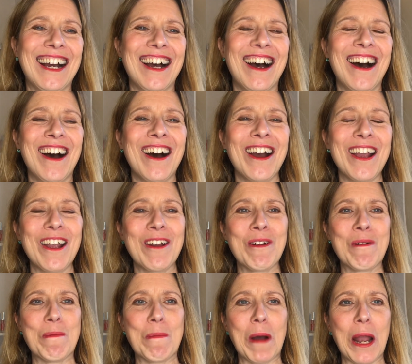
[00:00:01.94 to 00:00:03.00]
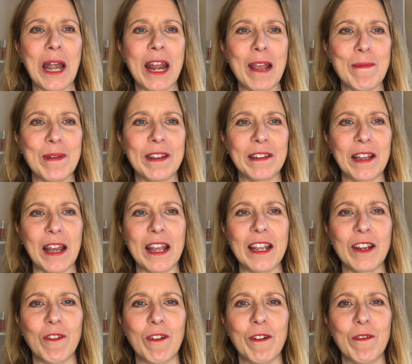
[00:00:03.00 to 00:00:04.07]
Hi, my name is Kate
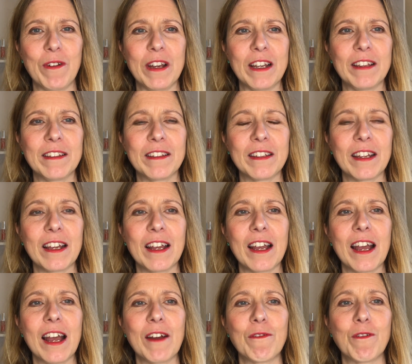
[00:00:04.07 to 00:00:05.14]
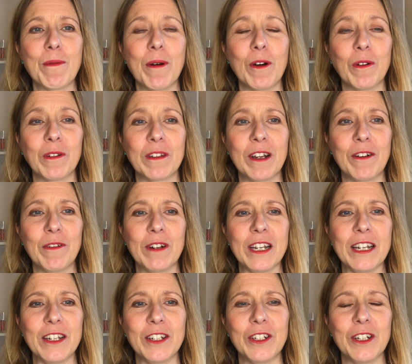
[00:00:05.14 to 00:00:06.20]
Griffiths from Whole Self
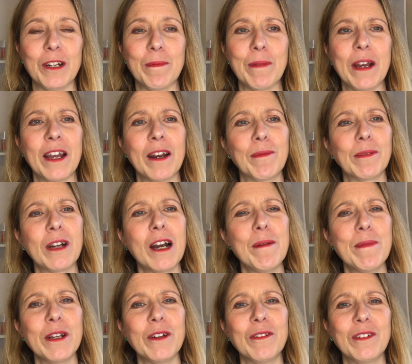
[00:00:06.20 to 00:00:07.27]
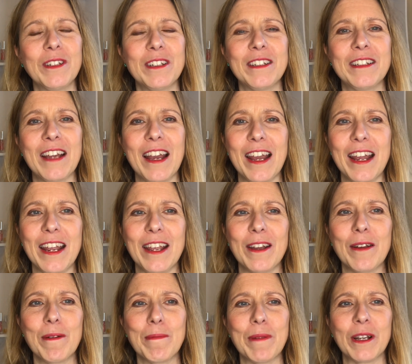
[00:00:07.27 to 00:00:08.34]
Leadership, and I'm coming on today
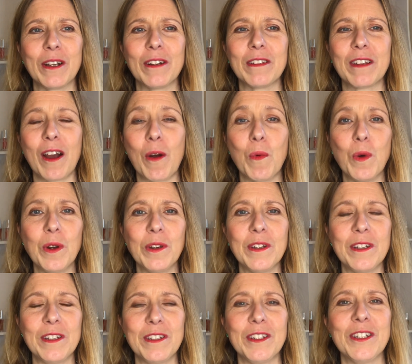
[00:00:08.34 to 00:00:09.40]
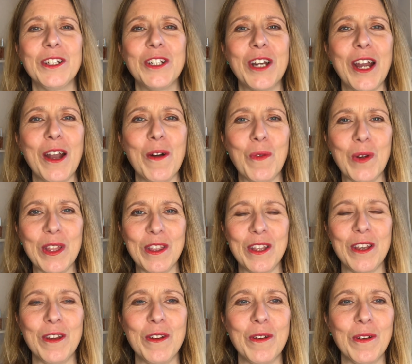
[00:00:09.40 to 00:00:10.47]
because I wanted to share with
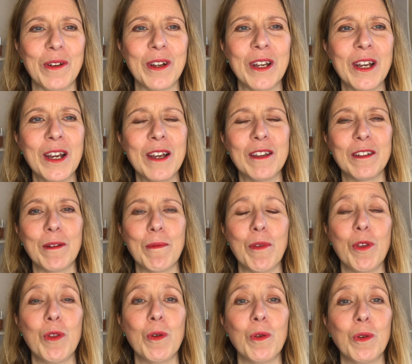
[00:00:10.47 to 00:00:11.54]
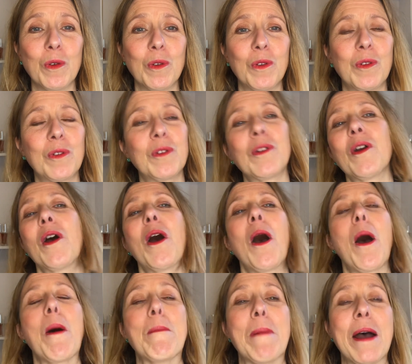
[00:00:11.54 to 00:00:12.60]
you some thoughts
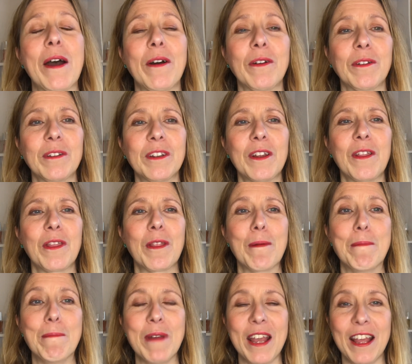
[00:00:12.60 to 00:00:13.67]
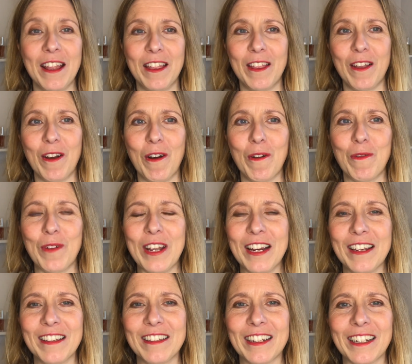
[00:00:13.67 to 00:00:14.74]
about the myth of
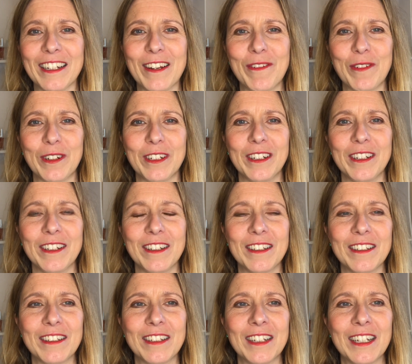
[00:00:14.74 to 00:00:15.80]
insignificance.